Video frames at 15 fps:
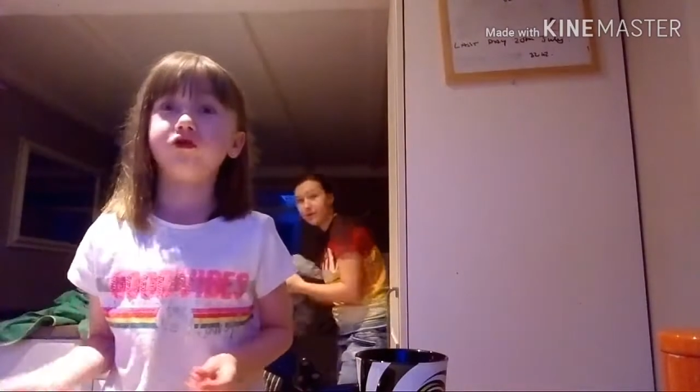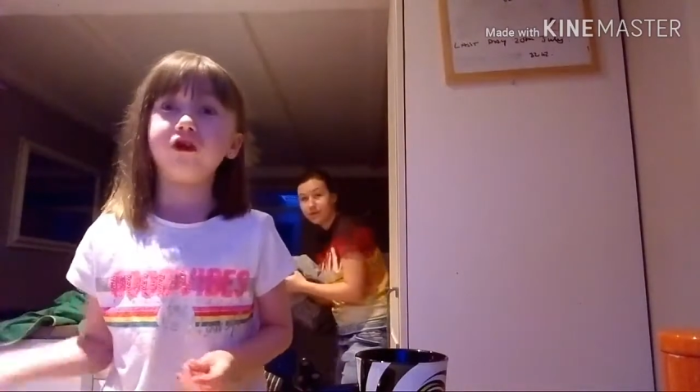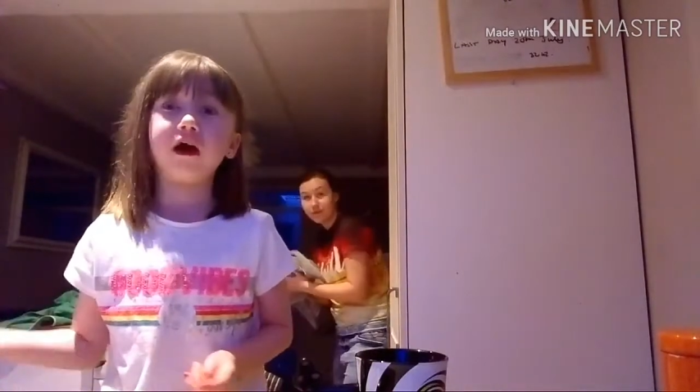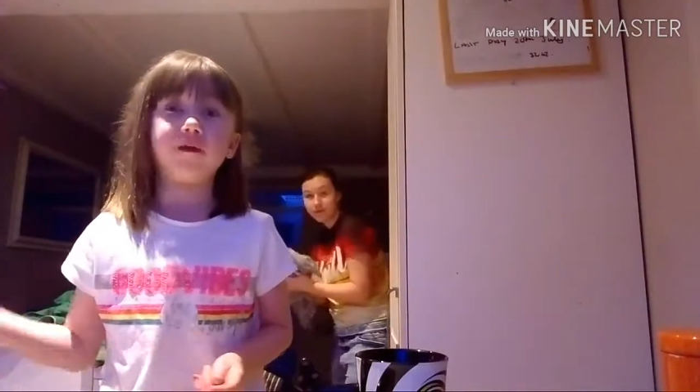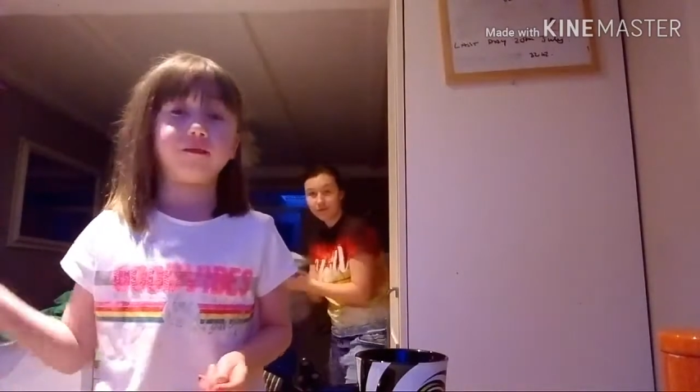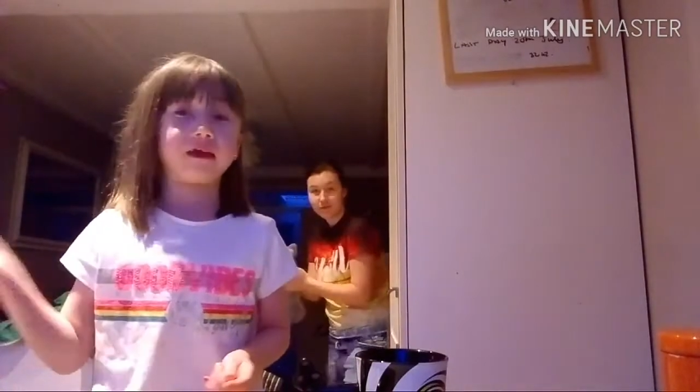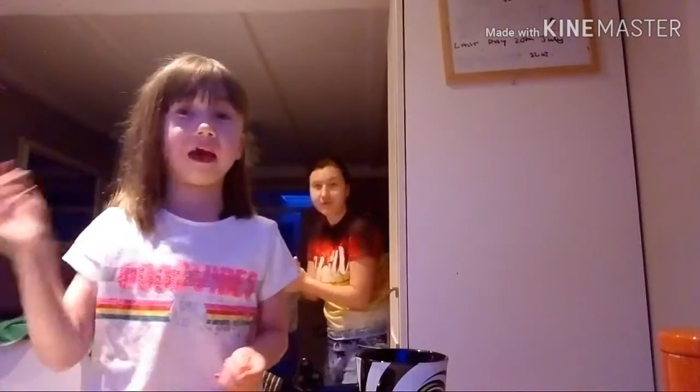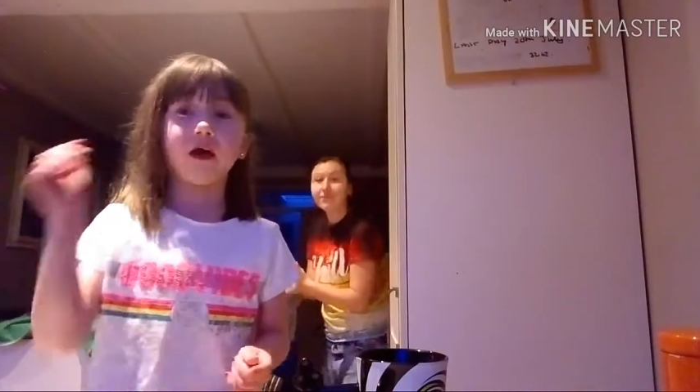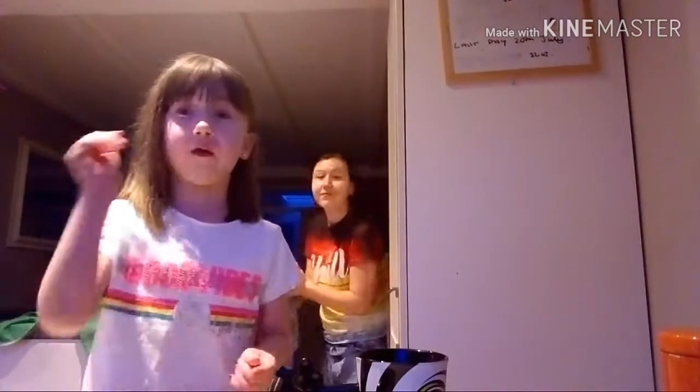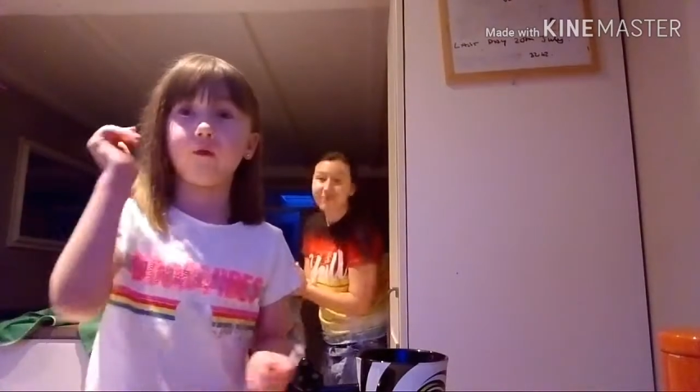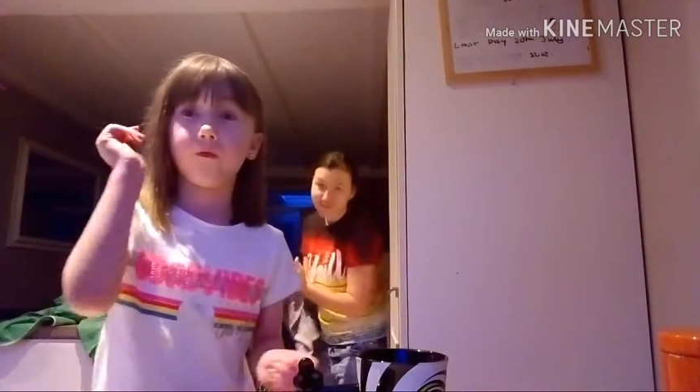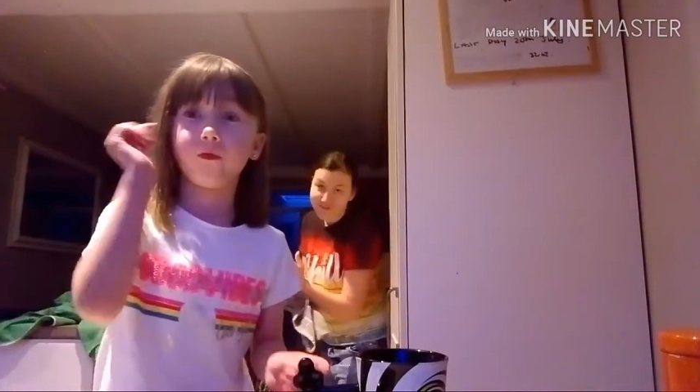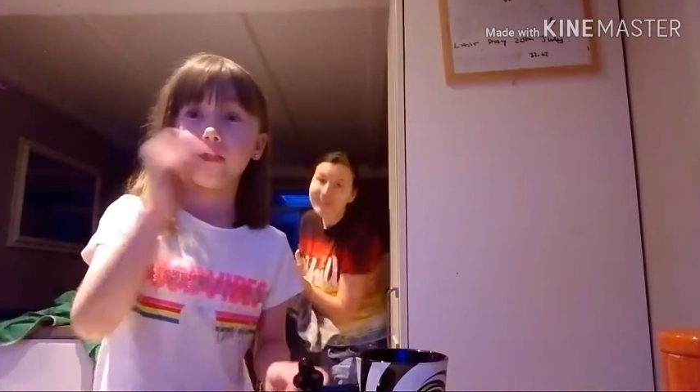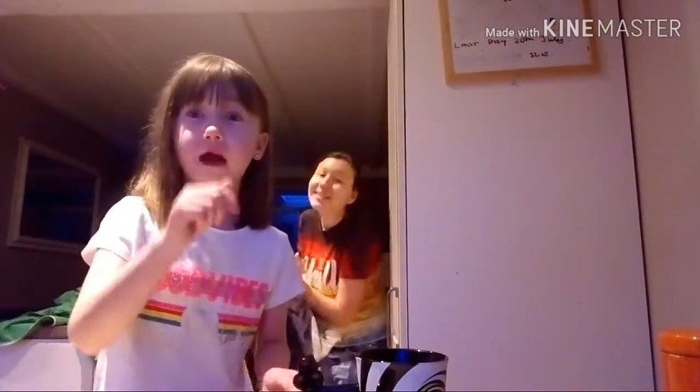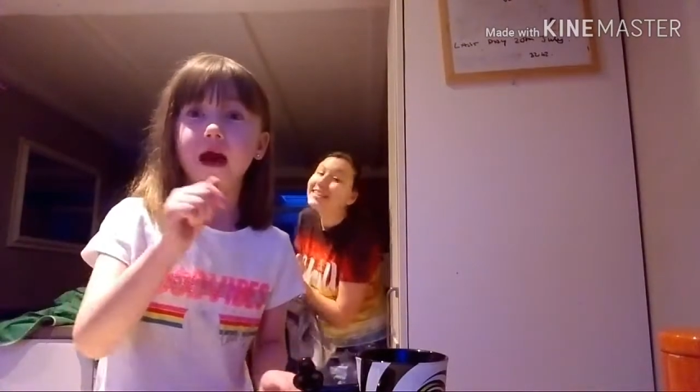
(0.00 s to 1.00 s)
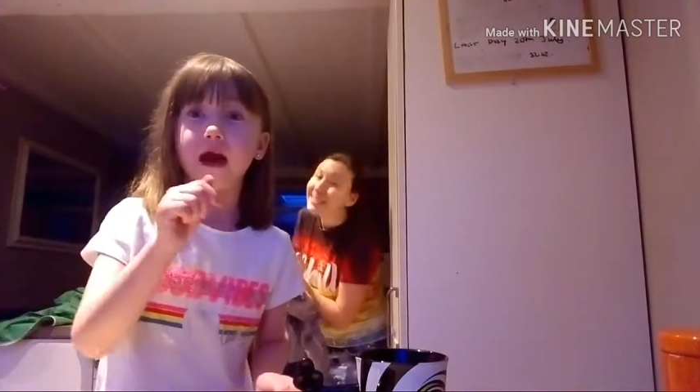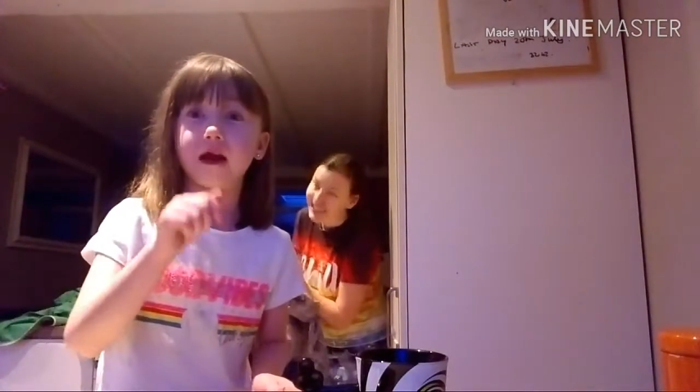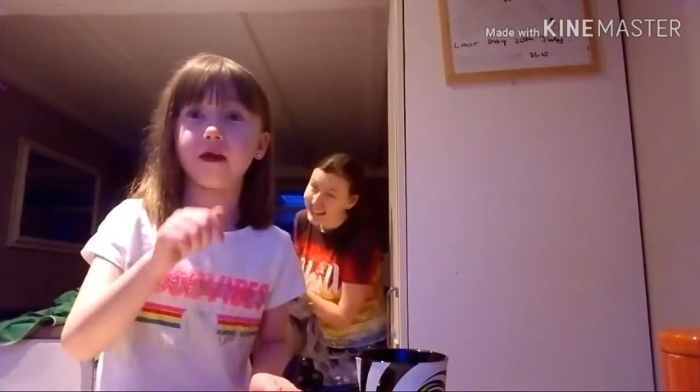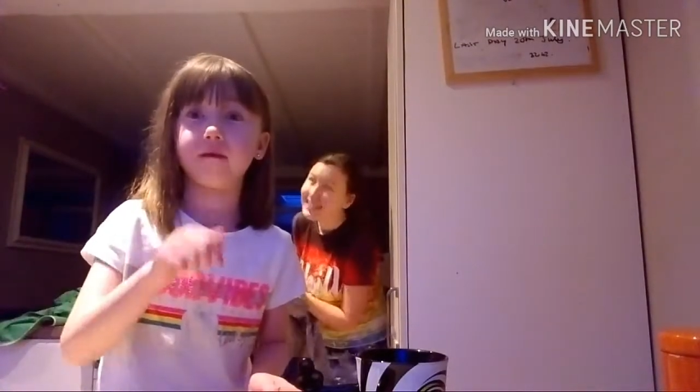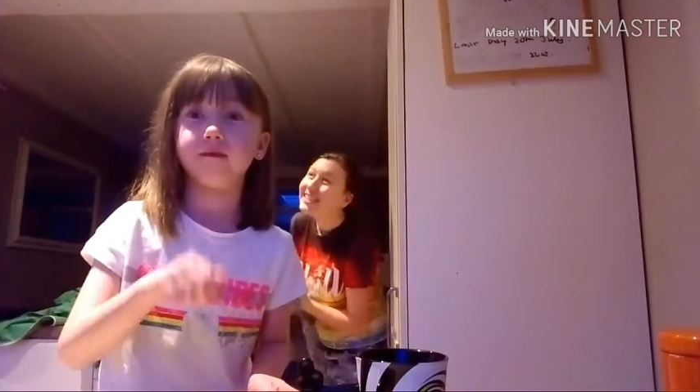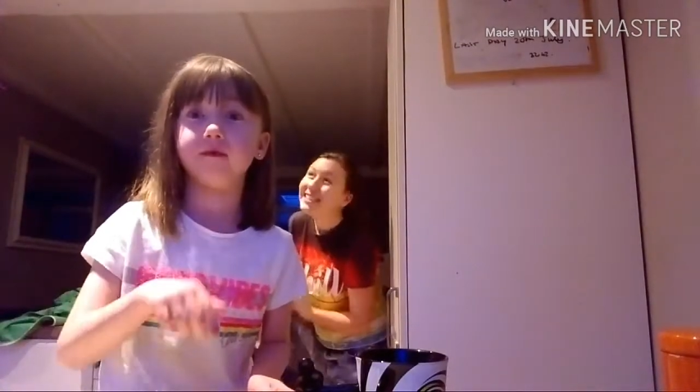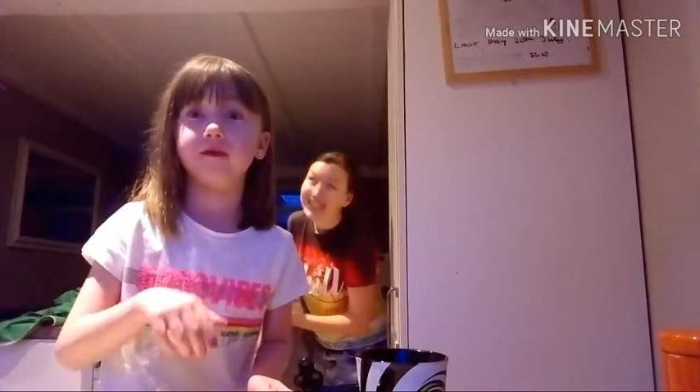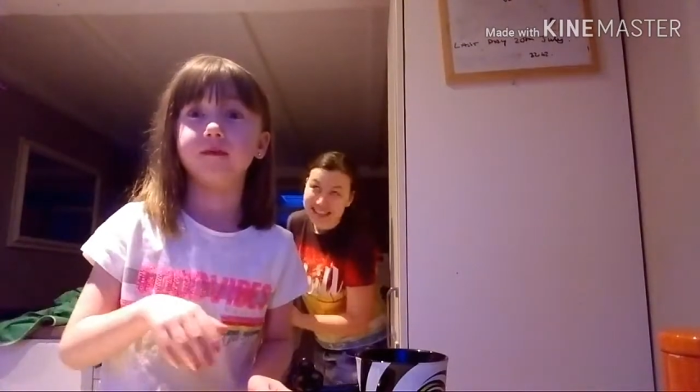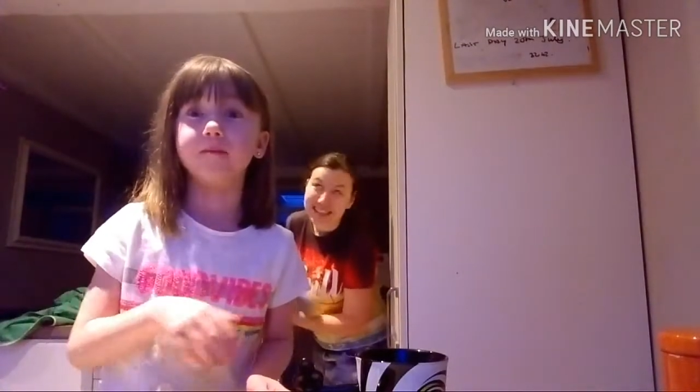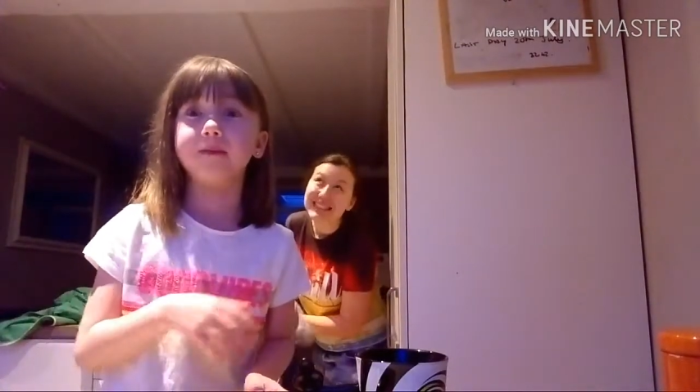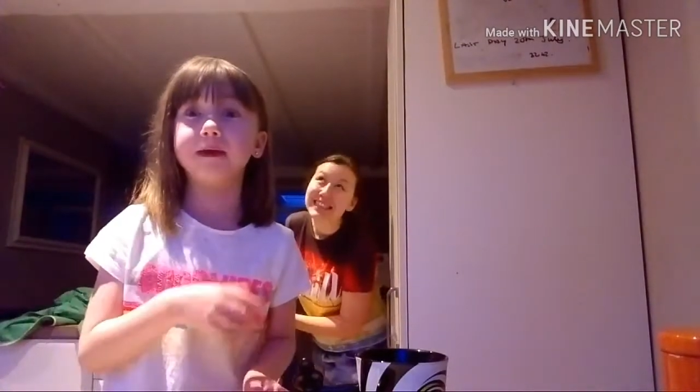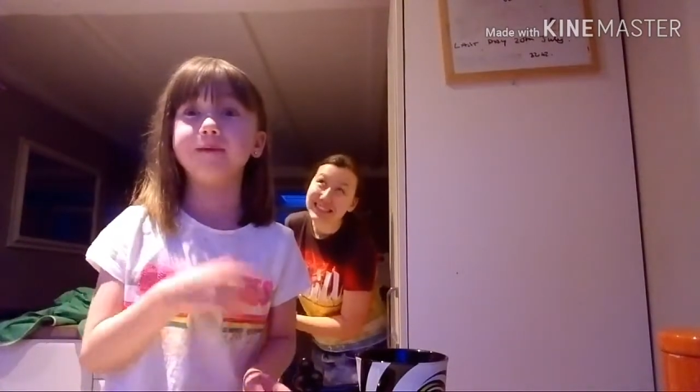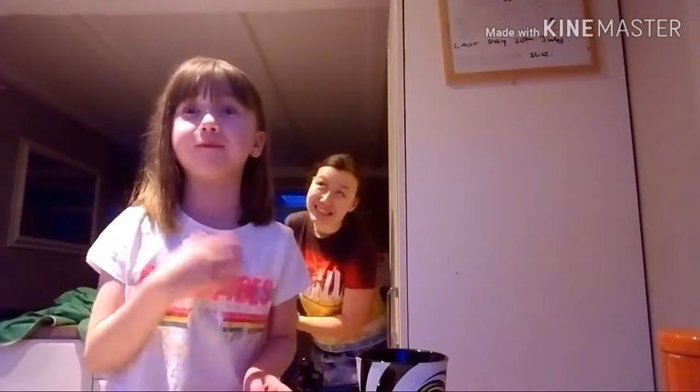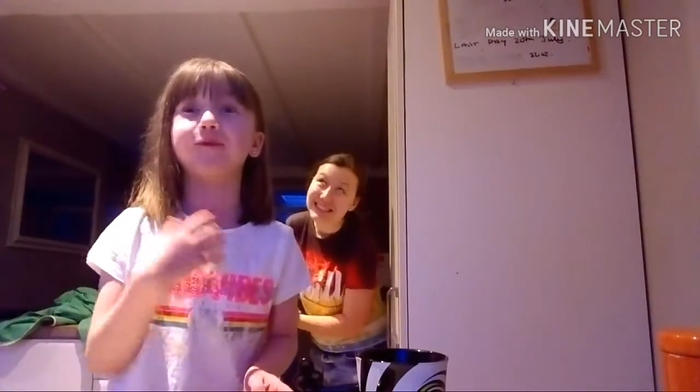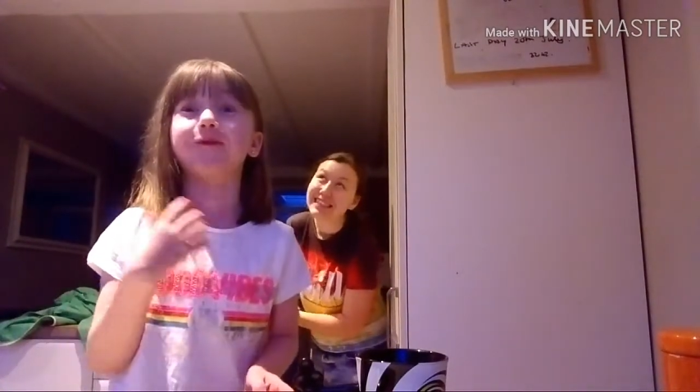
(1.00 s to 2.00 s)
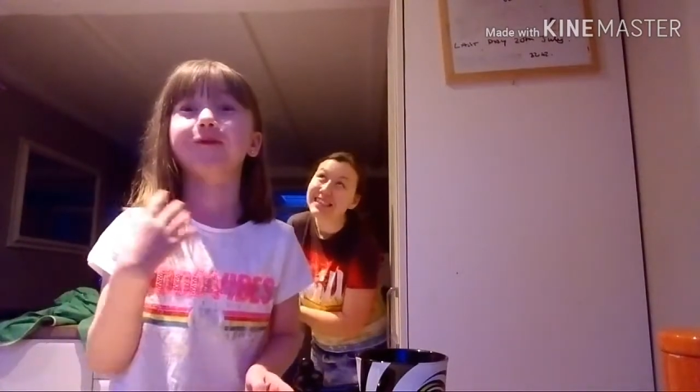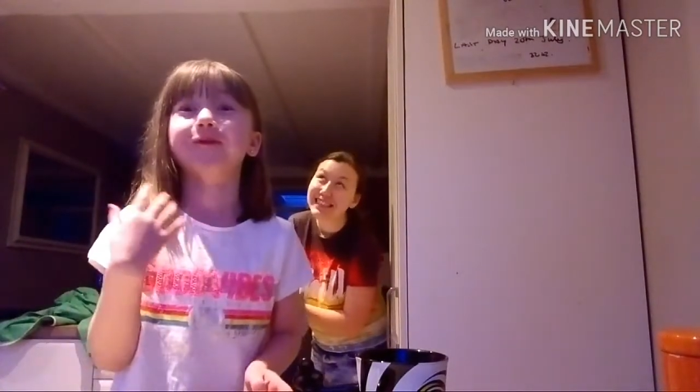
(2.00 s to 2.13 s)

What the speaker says: germs get on there, and some people